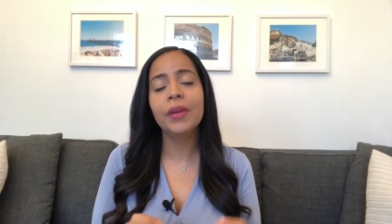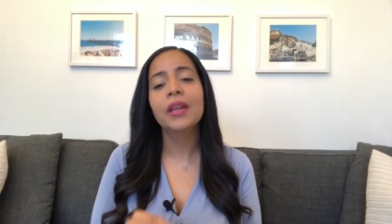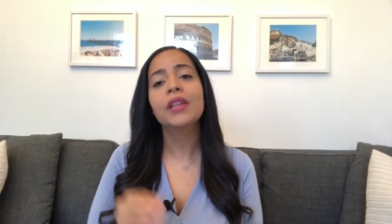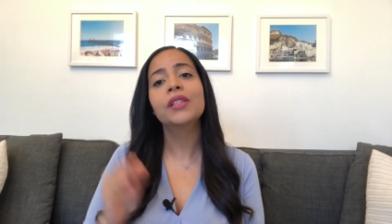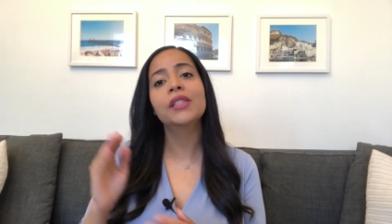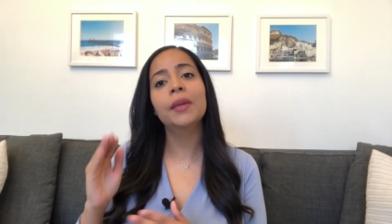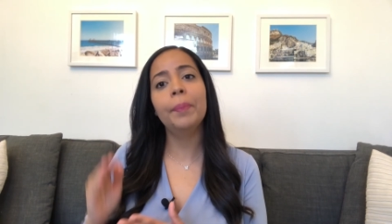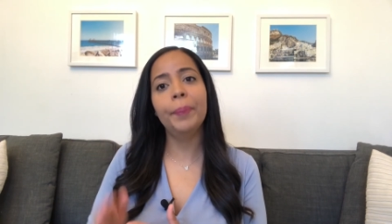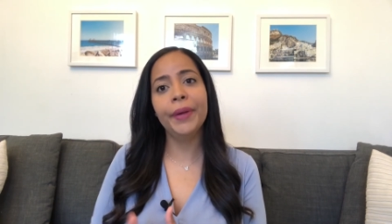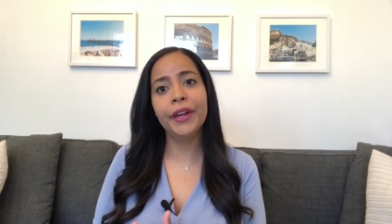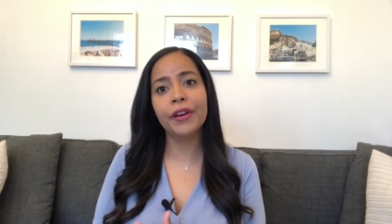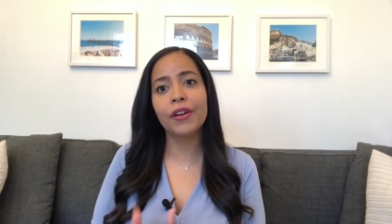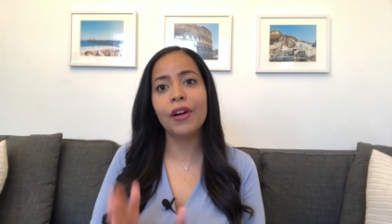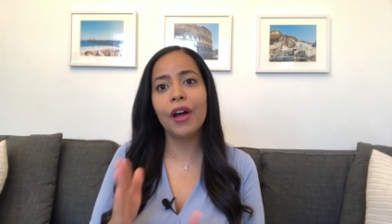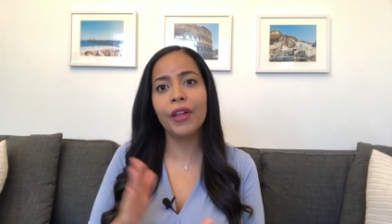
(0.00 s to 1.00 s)
to appear
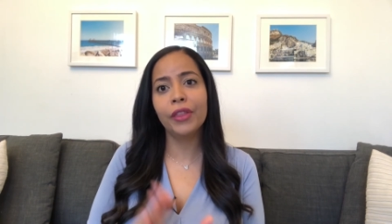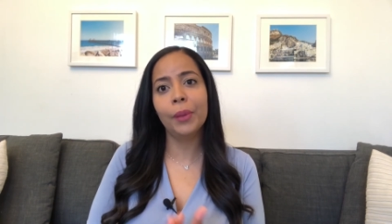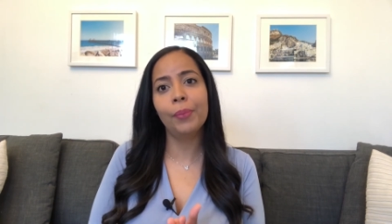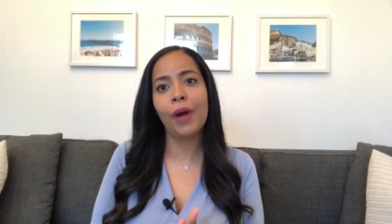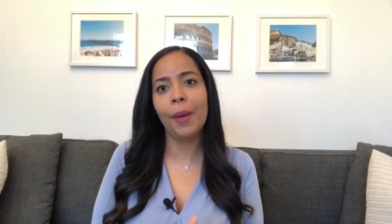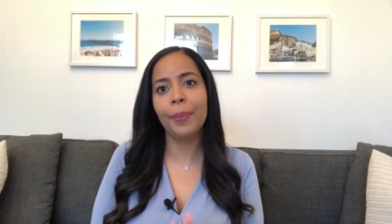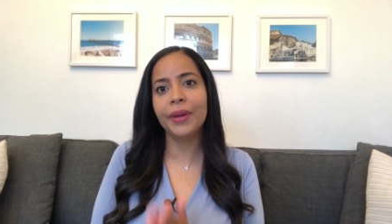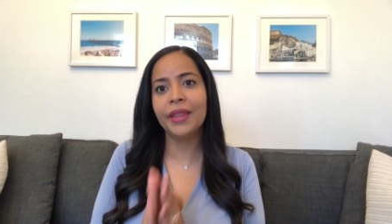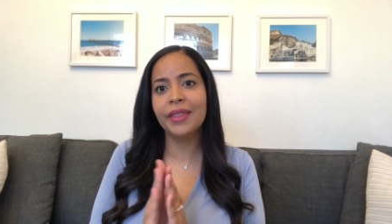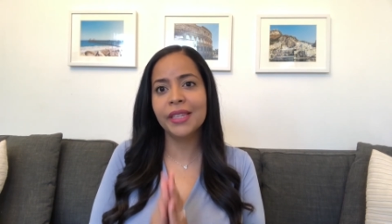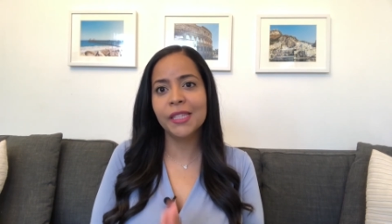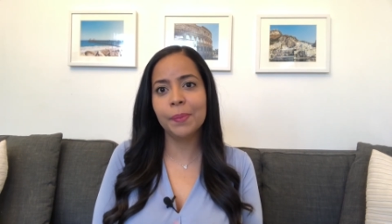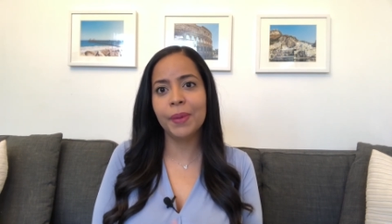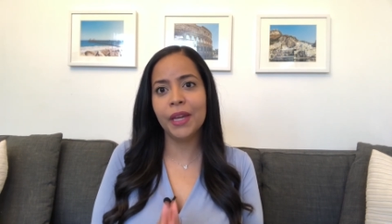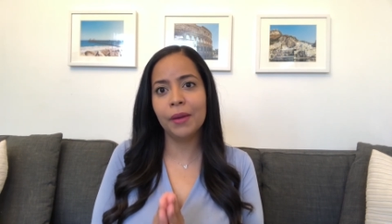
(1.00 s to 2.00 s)
on the property that's
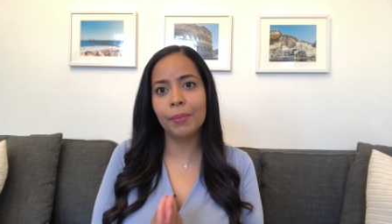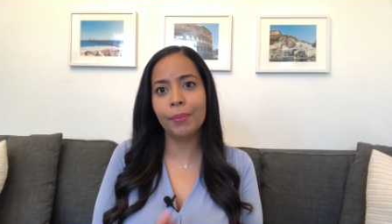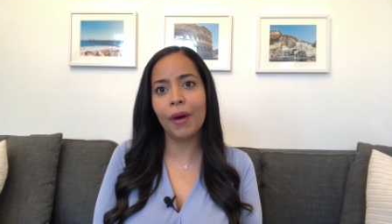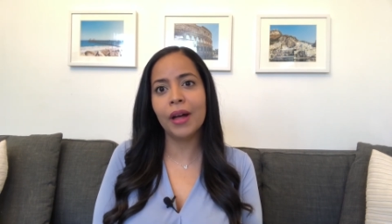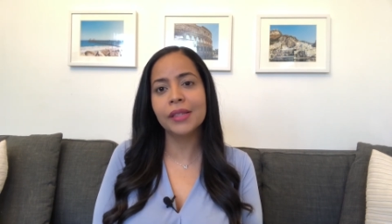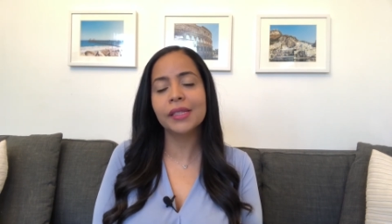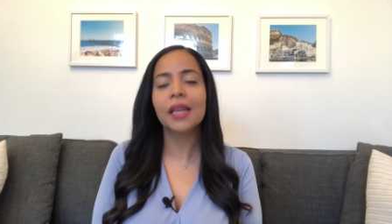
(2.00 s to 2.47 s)
being bought.